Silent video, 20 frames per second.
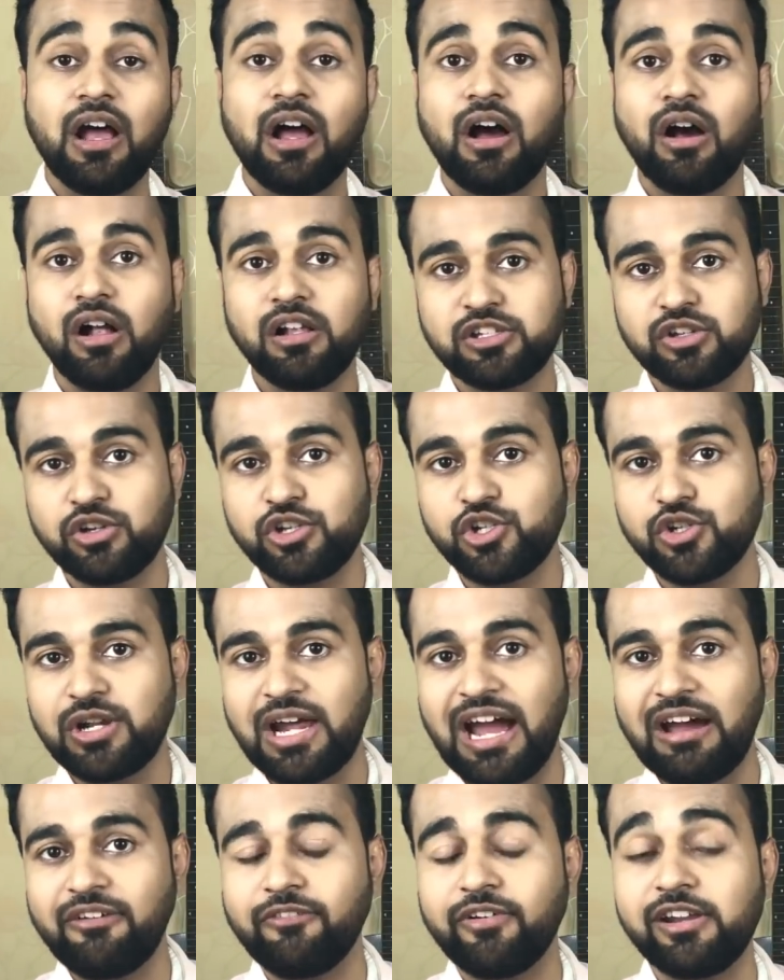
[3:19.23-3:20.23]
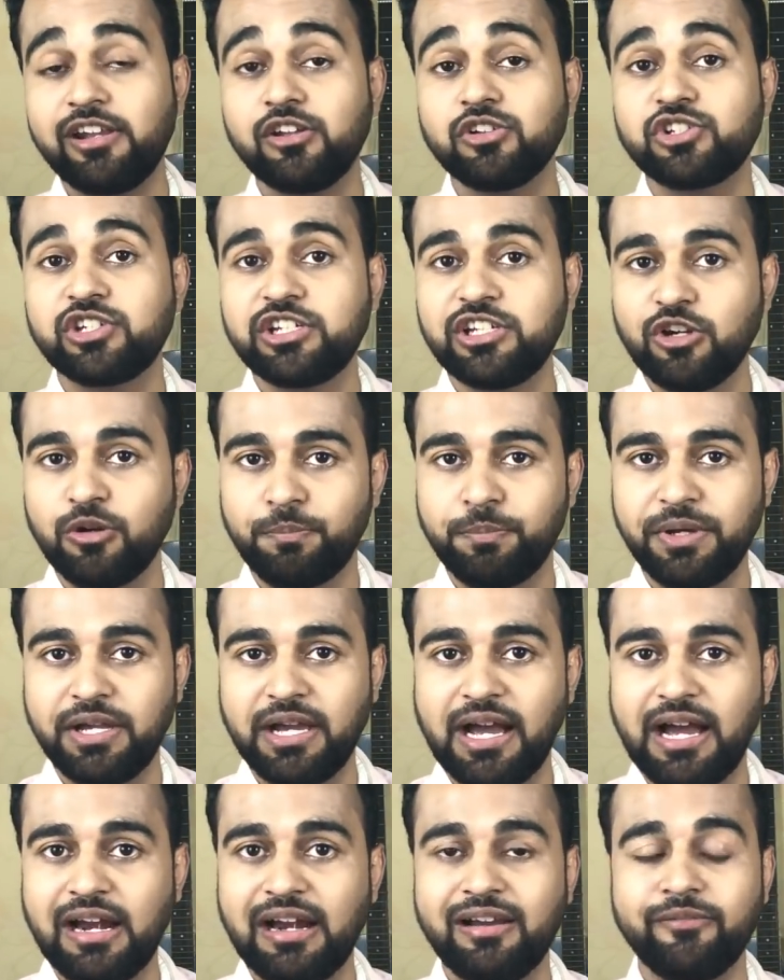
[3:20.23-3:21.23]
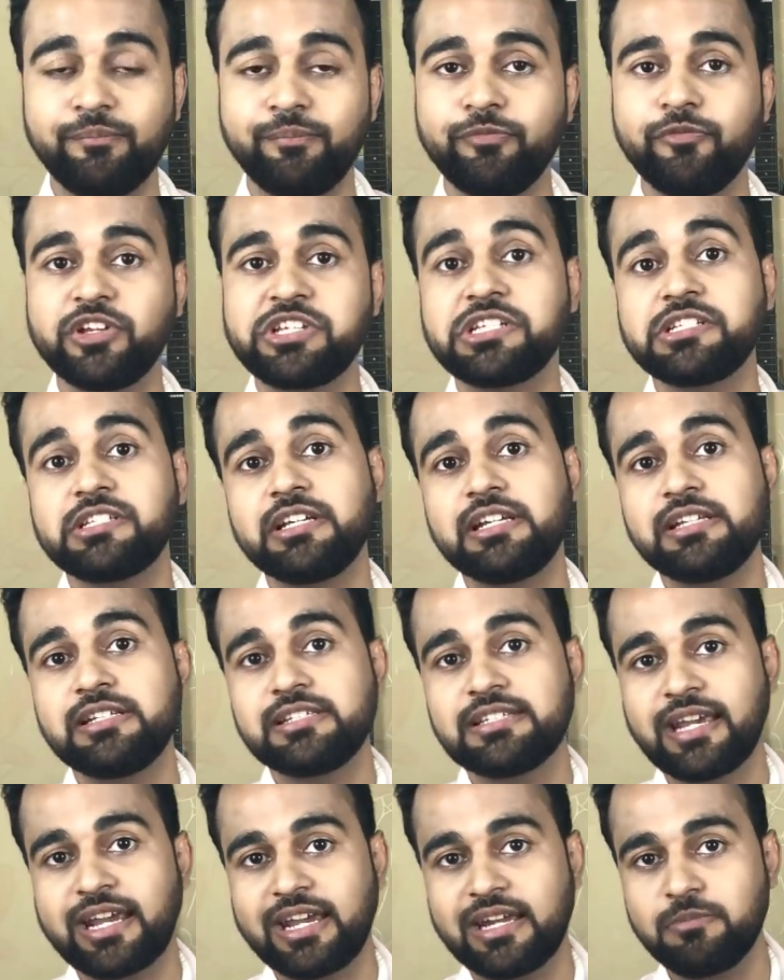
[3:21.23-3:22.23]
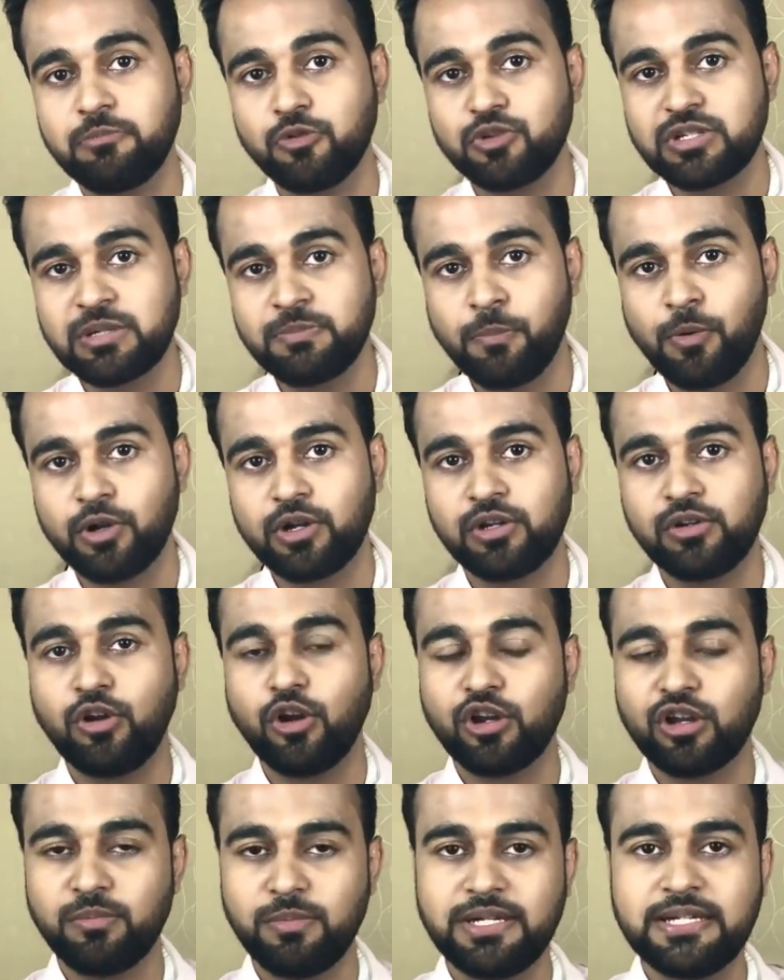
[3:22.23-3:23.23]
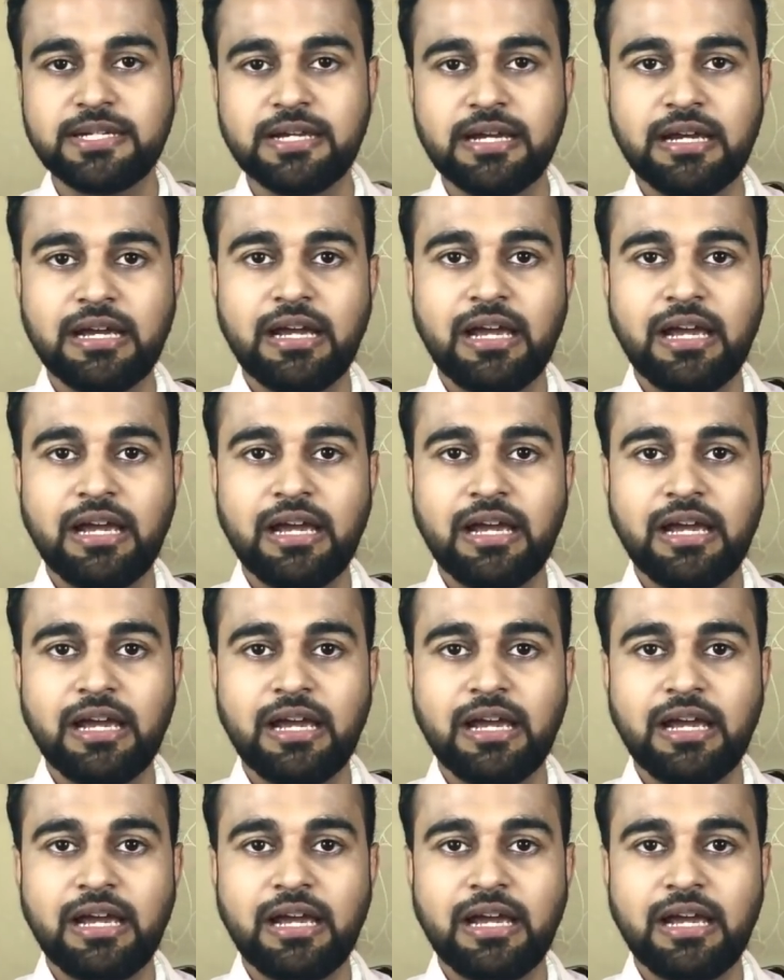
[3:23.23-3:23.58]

Also, you should have the COPR, which is the second most important document.